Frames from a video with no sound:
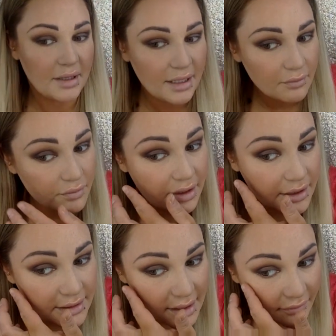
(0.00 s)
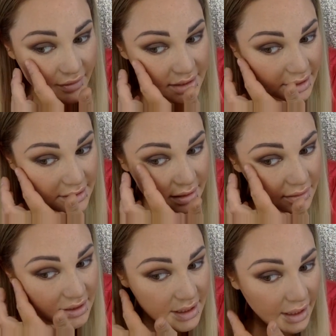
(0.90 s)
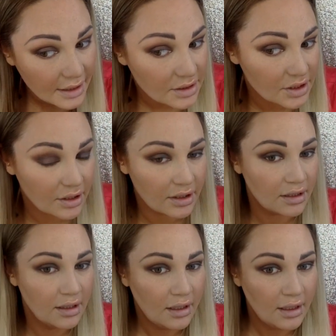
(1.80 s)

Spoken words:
but it really is emphasizing the texture